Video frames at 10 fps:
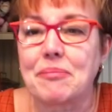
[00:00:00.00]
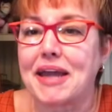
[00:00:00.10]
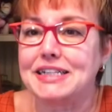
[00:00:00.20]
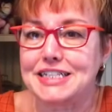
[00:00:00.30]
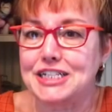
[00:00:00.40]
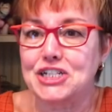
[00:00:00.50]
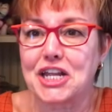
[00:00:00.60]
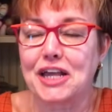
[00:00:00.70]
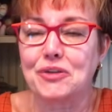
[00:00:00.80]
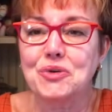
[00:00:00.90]
by
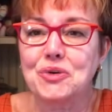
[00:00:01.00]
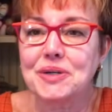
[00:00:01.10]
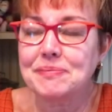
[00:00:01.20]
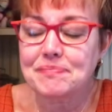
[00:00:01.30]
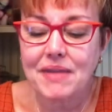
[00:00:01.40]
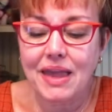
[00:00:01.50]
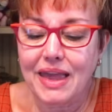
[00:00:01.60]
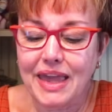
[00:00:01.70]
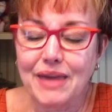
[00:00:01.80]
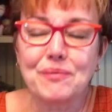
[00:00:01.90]
TJ Klune.
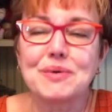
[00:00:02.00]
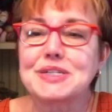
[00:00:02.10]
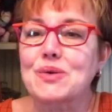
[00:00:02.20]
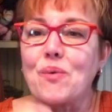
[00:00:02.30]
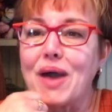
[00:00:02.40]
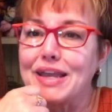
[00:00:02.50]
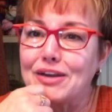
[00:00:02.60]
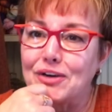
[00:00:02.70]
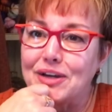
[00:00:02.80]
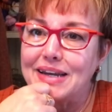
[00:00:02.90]
It was quite
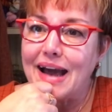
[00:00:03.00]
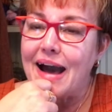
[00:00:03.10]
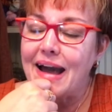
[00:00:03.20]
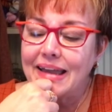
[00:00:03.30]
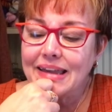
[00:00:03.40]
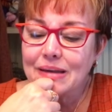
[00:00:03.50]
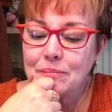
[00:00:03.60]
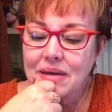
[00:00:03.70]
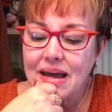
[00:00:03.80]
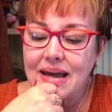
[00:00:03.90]
good. I
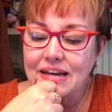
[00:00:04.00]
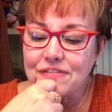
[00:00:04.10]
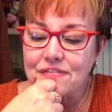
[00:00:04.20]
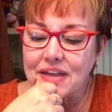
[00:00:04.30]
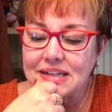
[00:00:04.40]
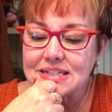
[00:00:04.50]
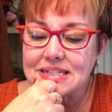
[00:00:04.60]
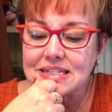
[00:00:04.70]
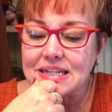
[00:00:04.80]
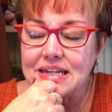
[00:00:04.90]
am not
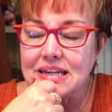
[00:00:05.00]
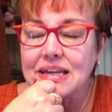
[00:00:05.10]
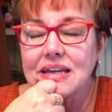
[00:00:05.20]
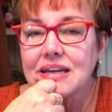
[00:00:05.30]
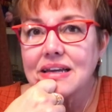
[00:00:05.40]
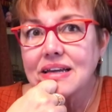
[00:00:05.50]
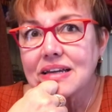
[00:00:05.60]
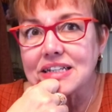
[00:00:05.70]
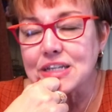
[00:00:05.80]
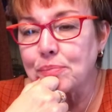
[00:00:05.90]
a
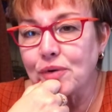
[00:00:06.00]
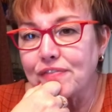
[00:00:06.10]
contemporary